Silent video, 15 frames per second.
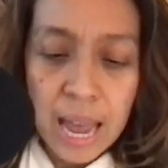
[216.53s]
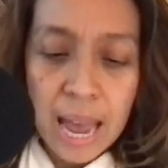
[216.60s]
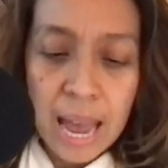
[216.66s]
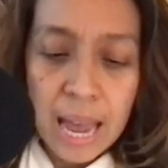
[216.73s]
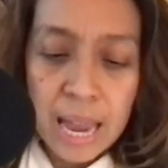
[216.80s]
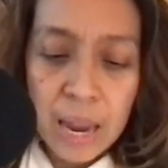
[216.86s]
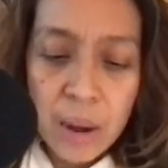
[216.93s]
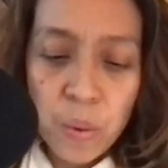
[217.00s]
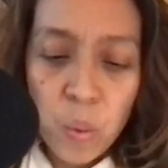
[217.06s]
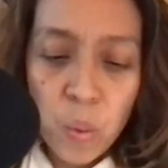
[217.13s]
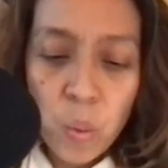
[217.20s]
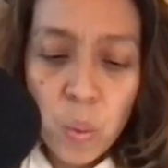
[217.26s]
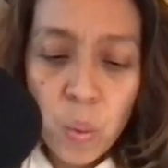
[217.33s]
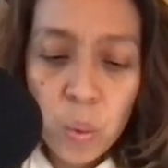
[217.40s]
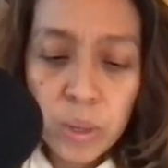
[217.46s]
And
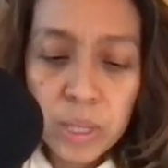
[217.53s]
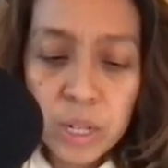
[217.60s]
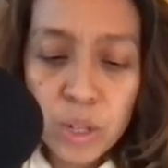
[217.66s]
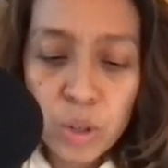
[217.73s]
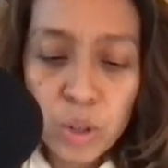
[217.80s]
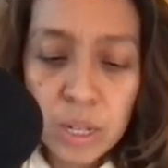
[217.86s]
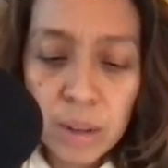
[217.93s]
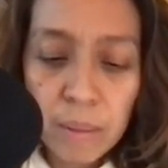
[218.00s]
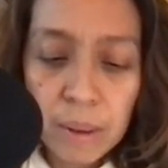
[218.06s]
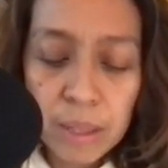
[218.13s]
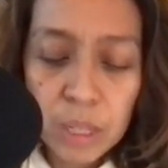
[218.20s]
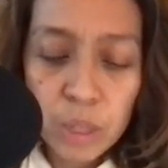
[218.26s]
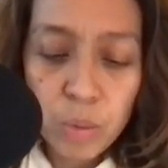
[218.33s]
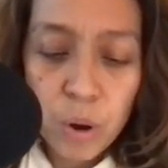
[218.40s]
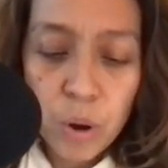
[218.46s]
what's interesting about
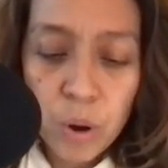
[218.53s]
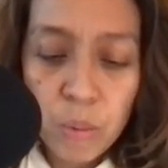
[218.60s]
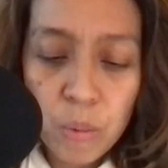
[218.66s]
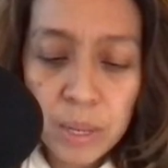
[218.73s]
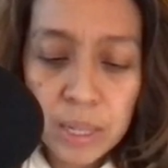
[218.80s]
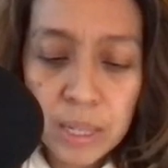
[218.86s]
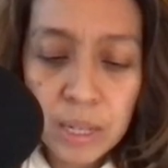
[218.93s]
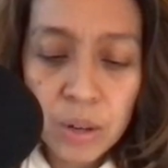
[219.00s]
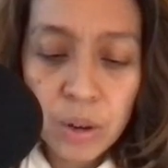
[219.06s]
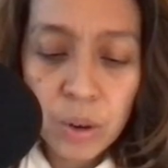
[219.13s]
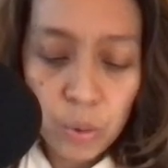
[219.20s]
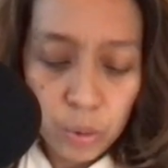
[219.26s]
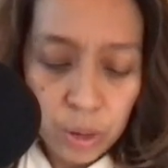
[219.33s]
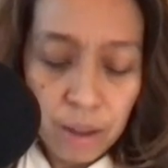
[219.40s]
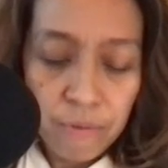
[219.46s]
this poem is, you
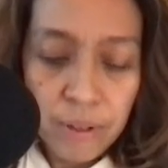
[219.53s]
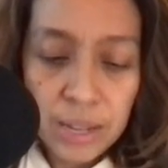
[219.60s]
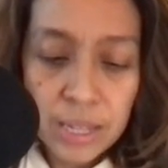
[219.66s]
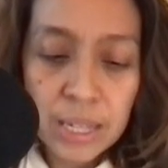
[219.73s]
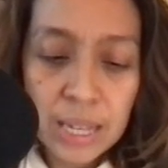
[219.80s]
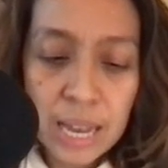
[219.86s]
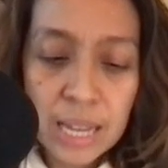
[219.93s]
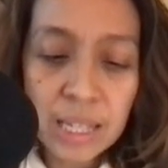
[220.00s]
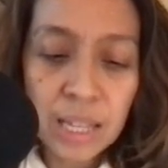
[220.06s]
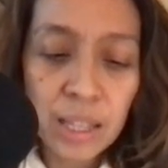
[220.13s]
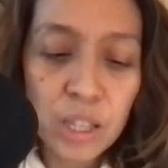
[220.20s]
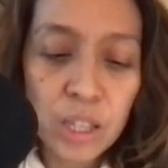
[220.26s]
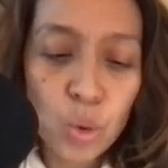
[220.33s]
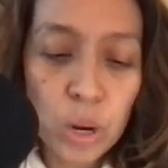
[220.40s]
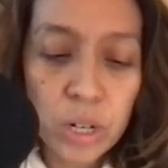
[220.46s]
know, Hafiz is asking
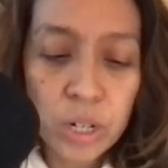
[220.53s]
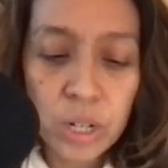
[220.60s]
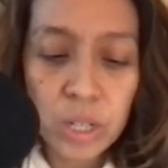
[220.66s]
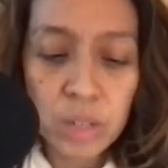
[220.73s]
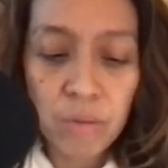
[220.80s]
these questions.